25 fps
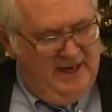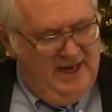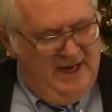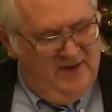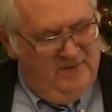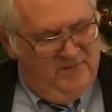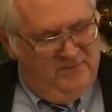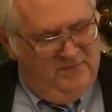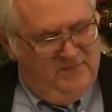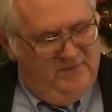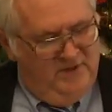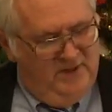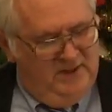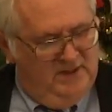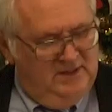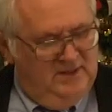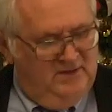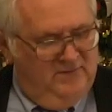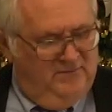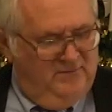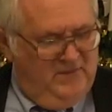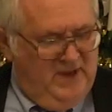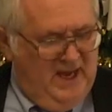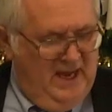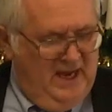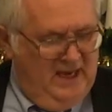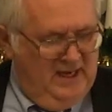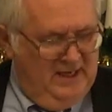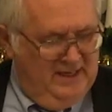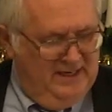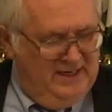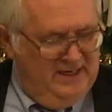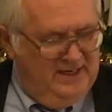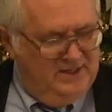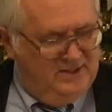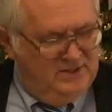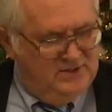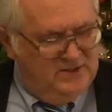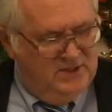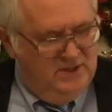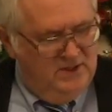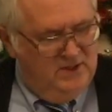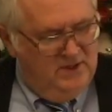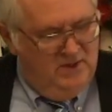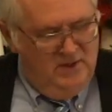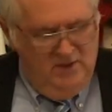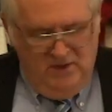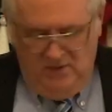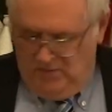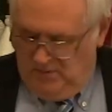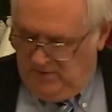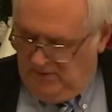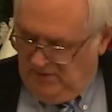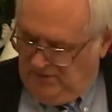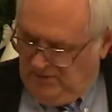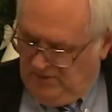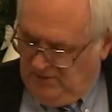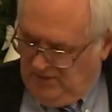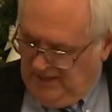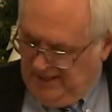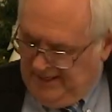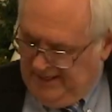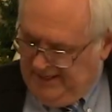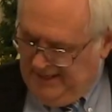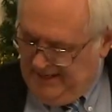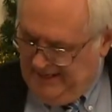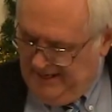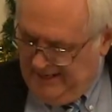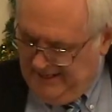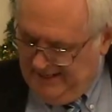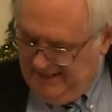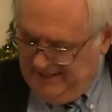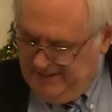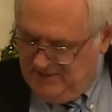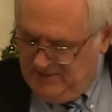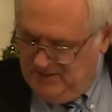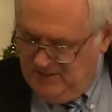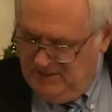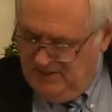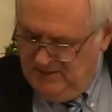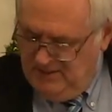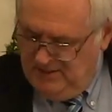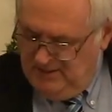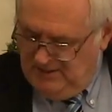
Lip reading: and fill the valleys with thy height.